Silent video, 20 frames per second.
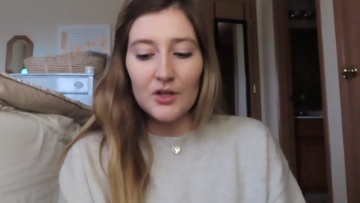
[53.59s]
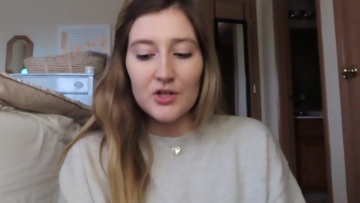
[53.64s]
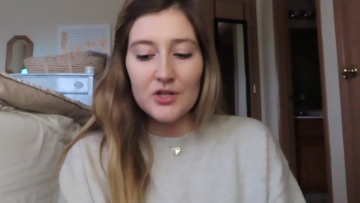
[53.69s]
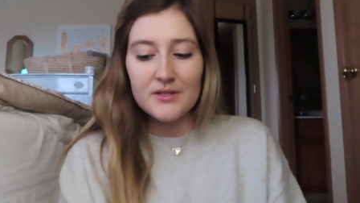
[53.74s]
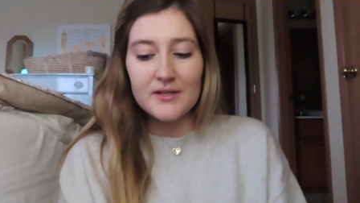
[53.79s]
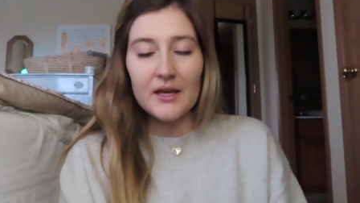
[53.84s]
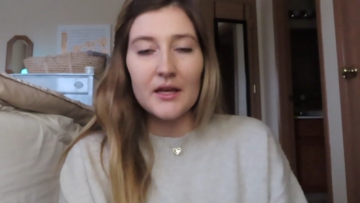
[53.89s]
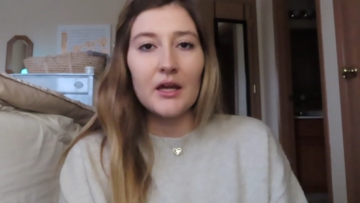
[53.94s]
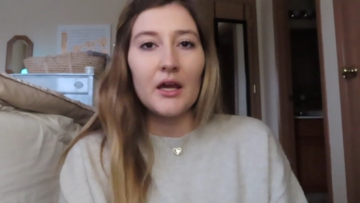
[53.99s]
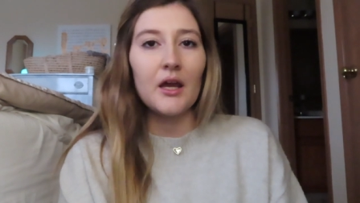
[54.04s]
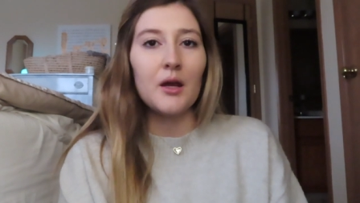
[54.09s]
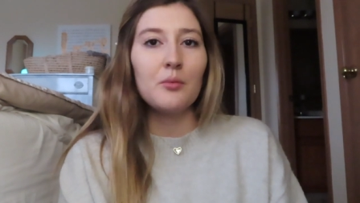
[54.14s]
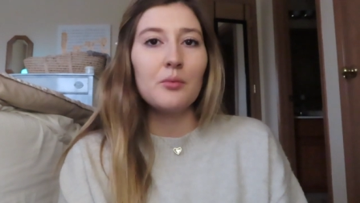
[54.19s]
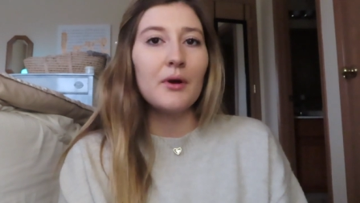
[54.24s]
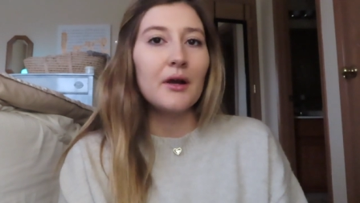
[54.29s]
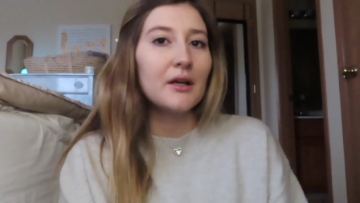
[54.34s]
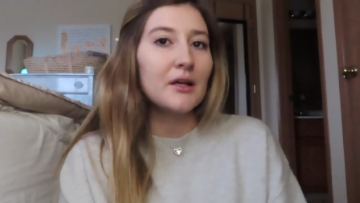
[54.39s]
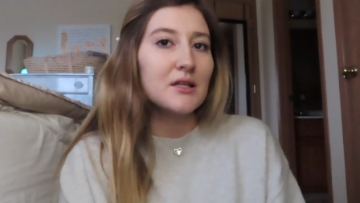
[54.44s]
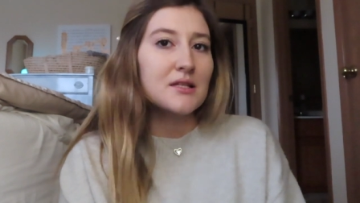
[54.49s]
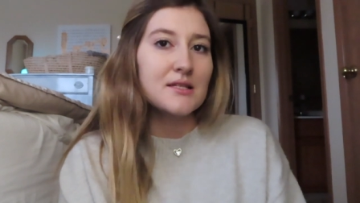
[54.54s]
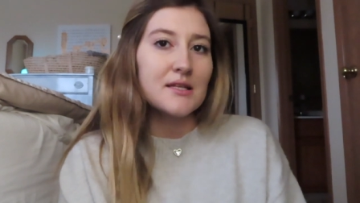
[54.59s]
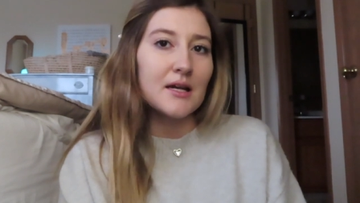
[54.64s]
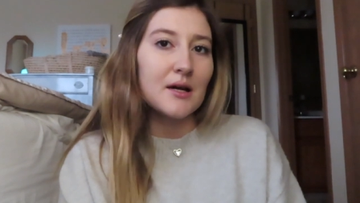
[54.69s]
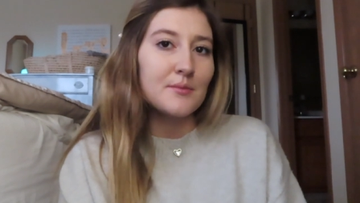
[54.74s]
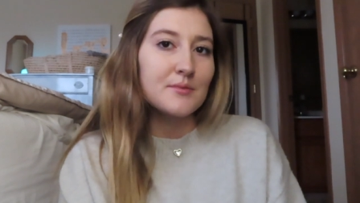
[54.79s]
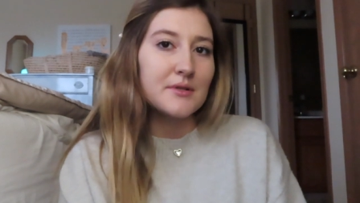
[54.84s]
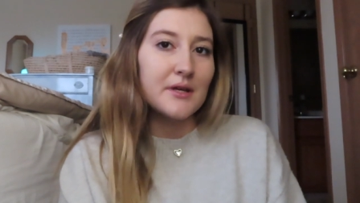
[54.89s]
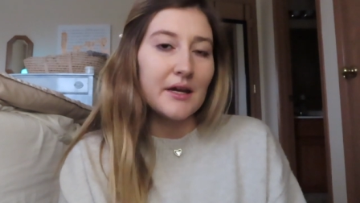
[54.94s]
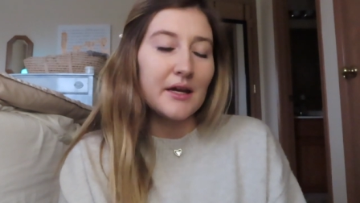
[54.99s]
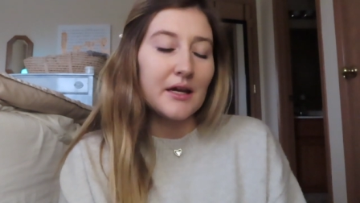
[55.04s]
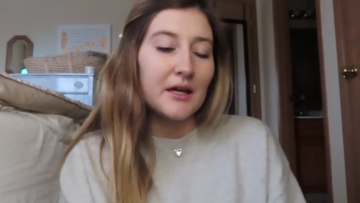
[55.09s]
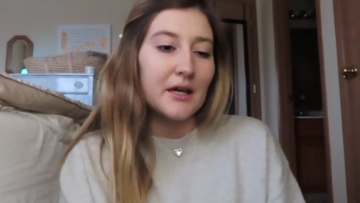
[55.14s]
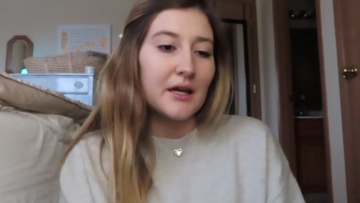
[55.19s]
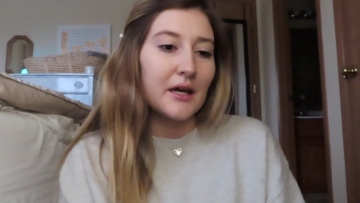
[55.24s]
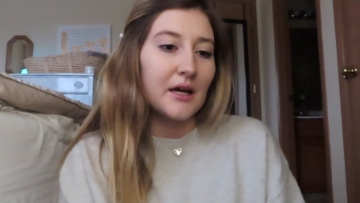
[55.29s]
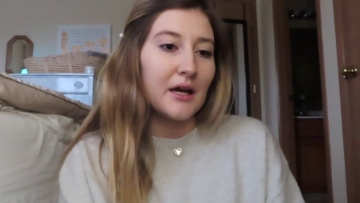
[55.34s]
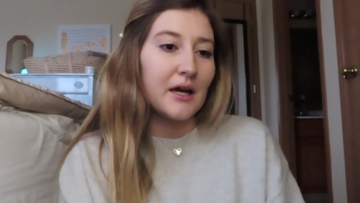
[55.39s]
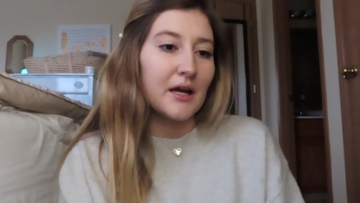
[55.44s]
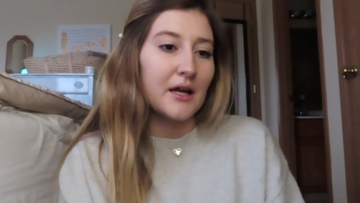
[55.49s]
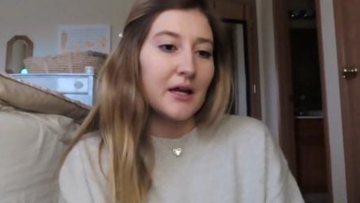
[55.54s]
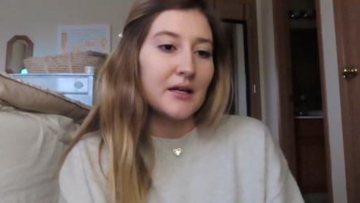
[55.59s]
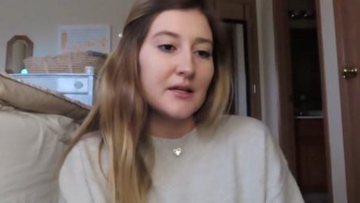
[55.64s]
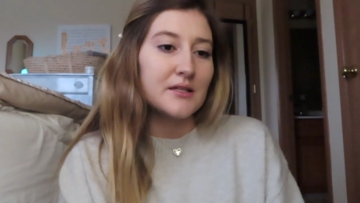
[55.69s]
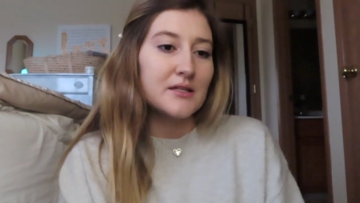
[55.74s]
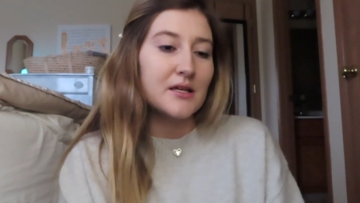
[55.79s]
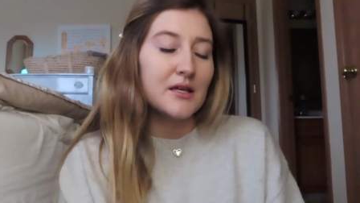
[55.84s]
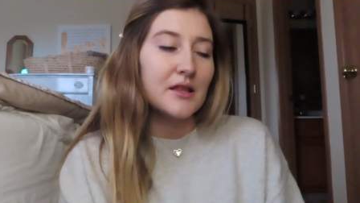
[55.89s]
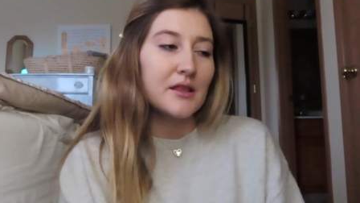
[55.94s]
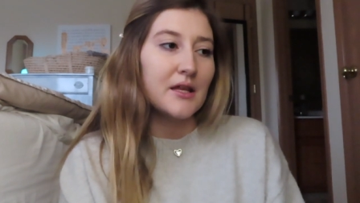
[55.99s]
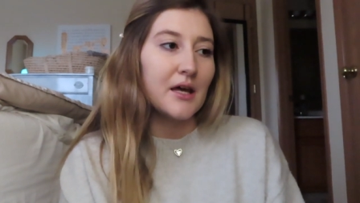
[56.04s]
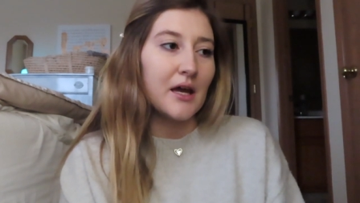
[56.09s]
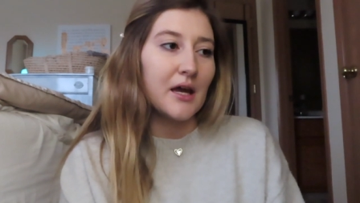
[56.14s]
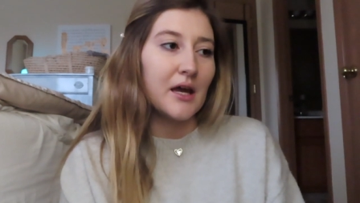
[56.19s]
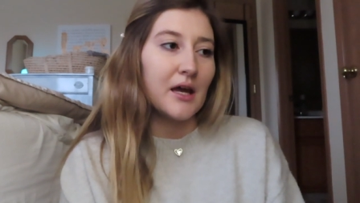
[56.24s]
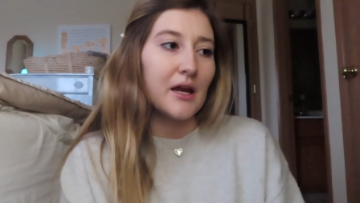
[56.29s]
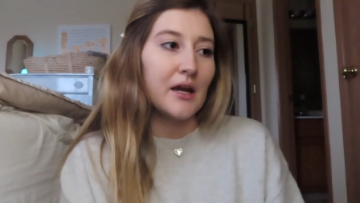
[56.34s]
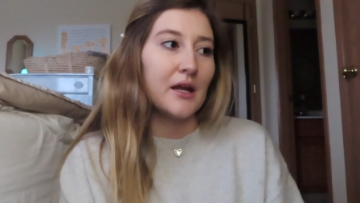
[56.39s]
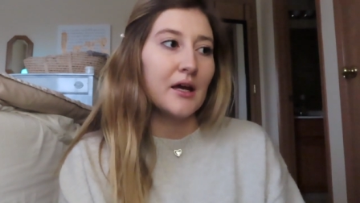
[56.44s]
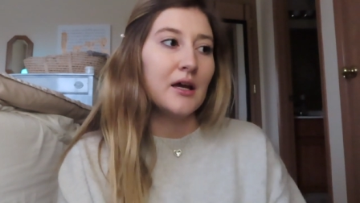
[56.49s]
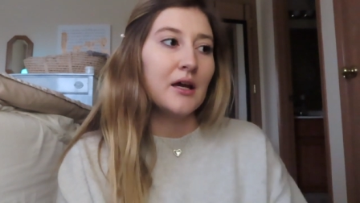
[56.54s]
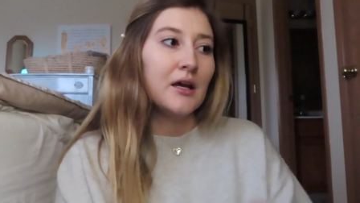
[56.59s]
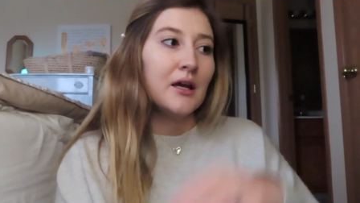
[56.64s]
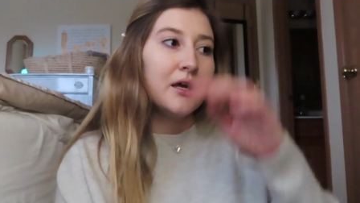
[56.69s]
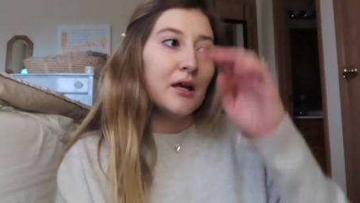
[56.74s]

just like a pregnancy update and then